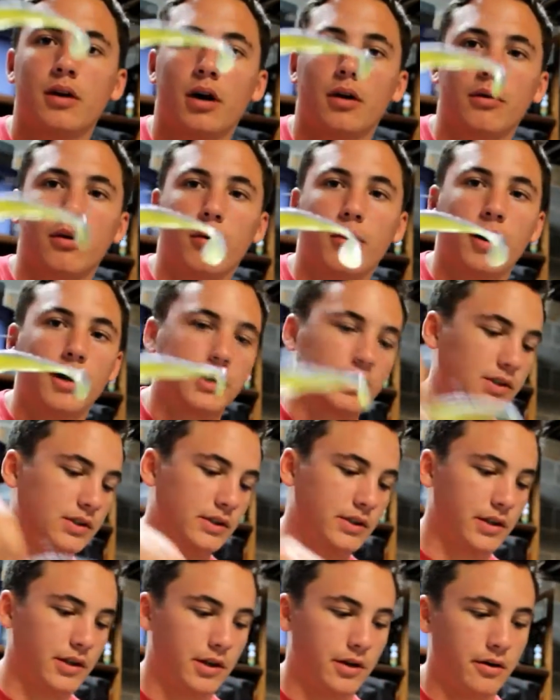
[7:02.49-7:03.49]
I don't know why this
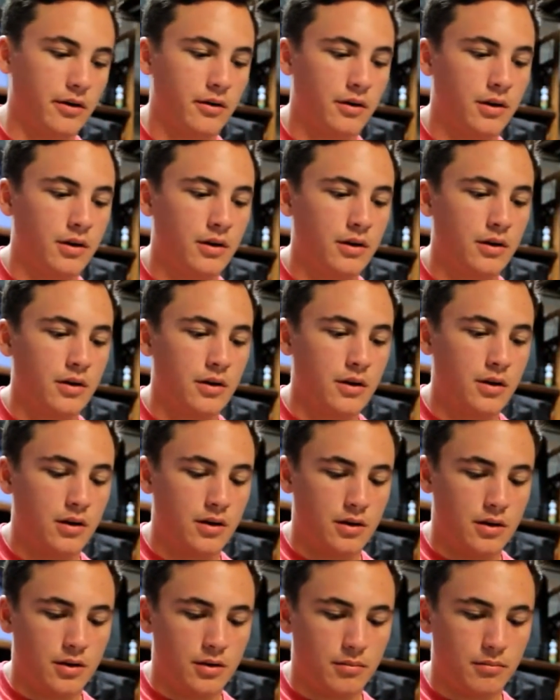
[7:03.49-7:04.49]
is in here,
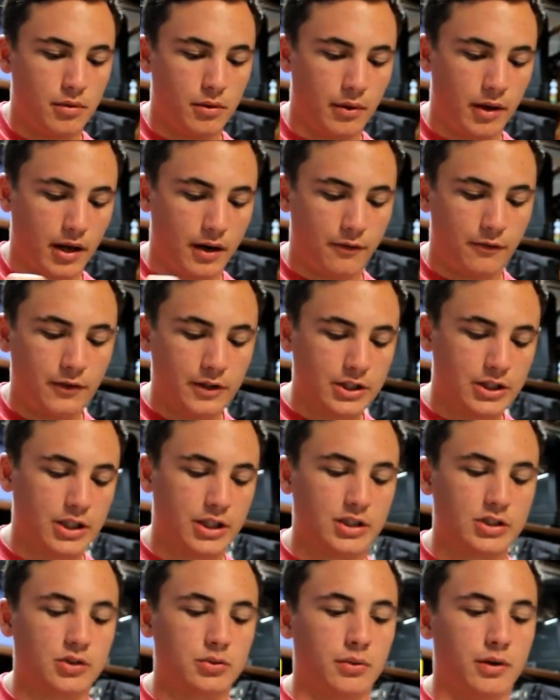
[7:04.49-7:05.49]
but we got a fish
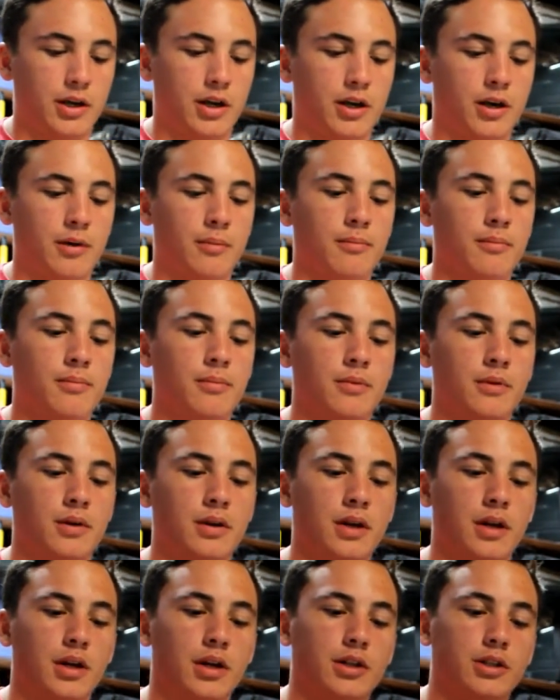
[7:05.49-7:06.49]
head swim,
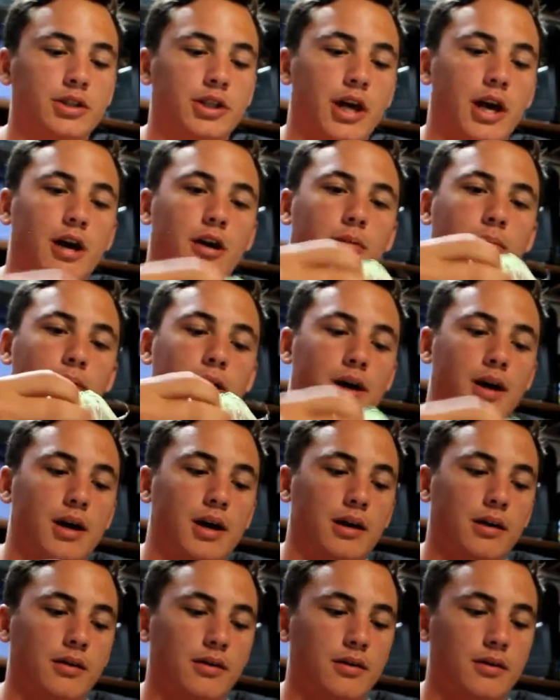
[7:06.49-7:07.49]

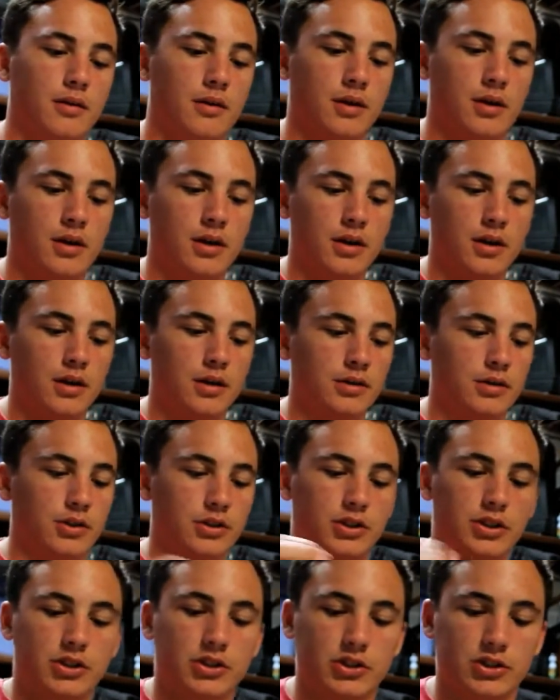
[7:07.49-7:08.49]
chatterbait.
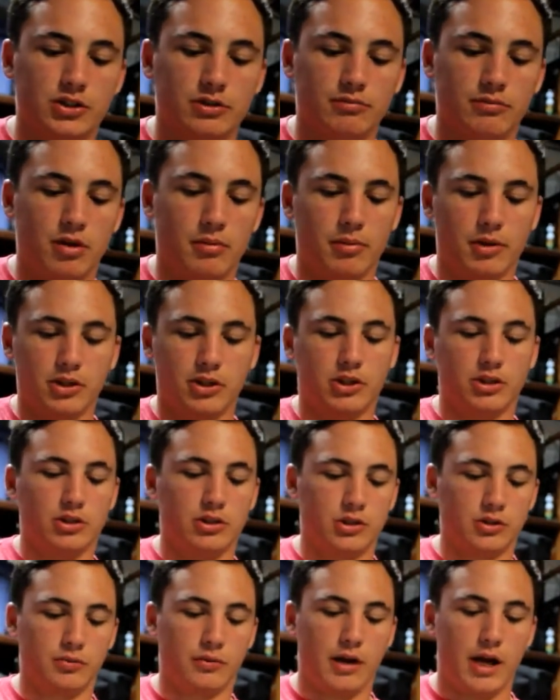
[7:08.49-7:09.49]
This is a bunch of
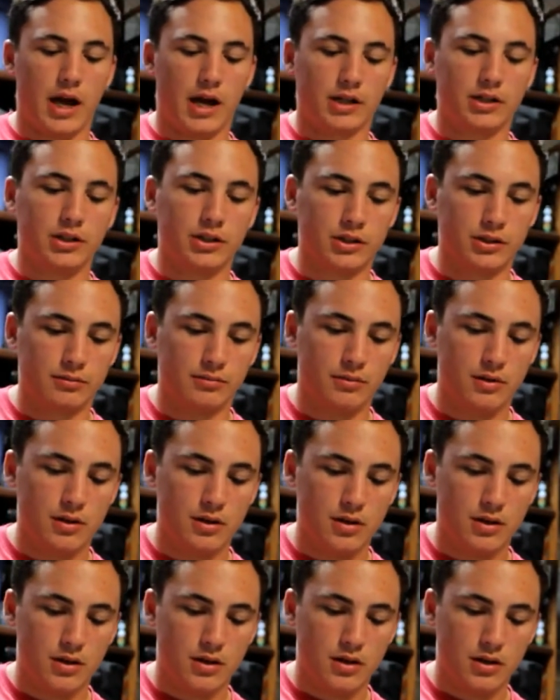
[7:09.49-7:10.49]
just reaction
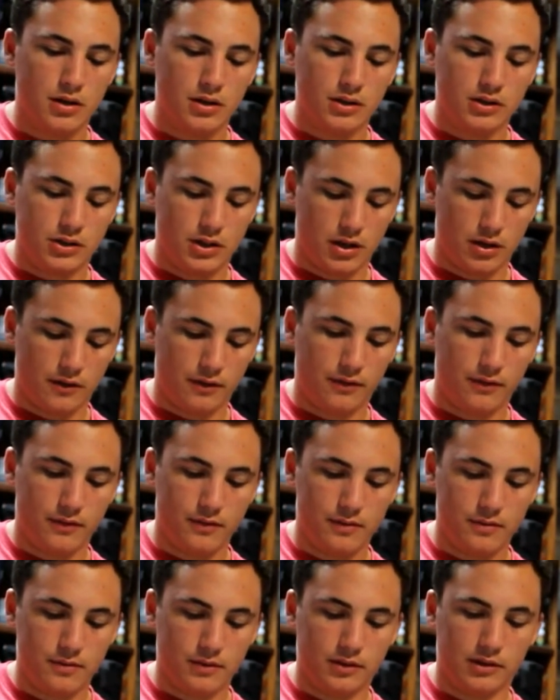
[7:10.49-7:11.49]
stuff.
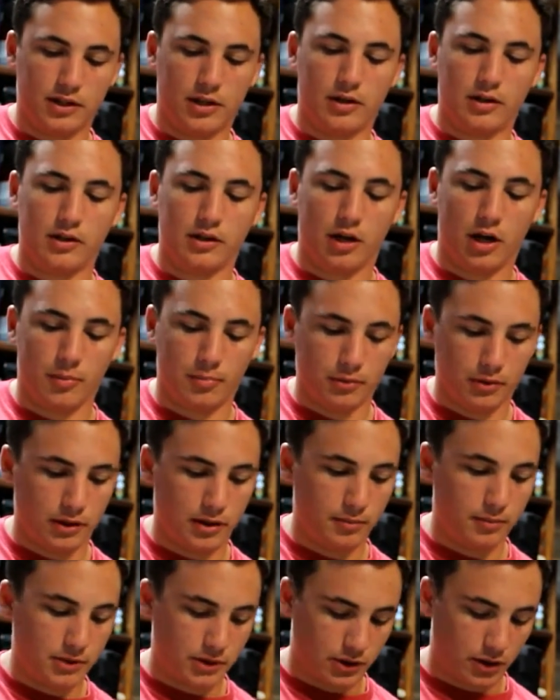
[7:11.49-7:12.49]
A couple of
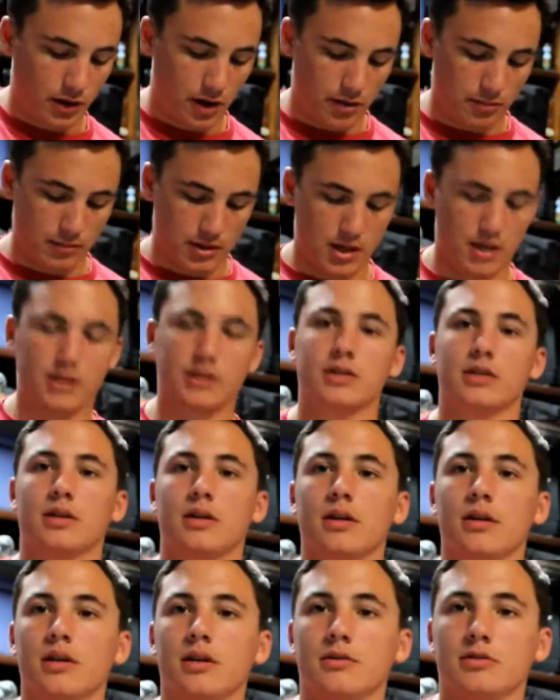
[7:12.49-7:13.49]
lipless crankbaits,
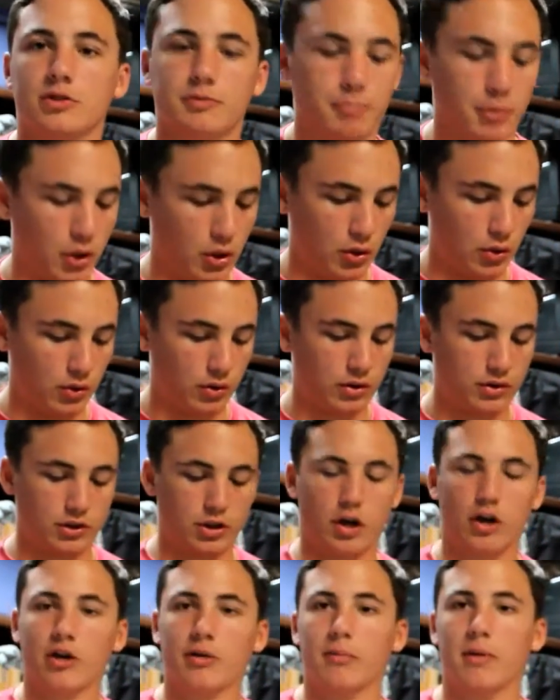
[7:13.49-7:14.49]
spook,
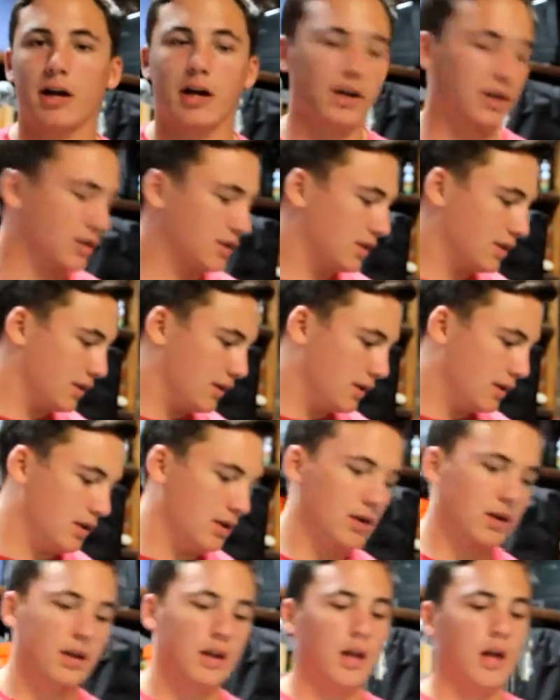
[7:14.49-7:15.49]
jerk baits.
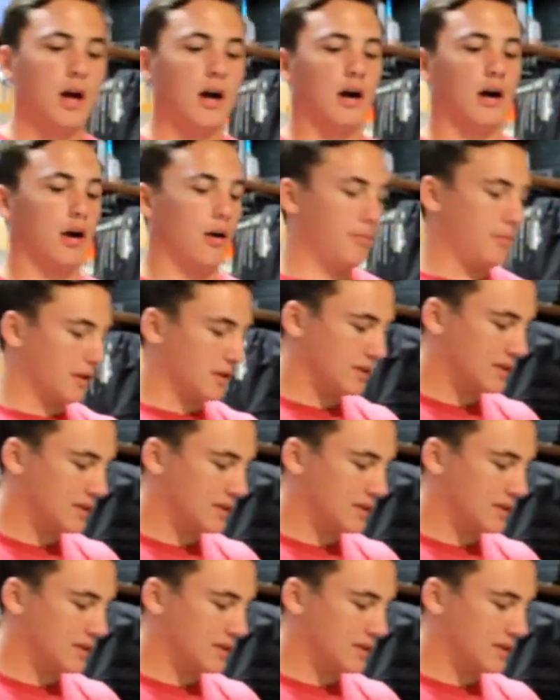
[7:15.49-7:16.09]
On the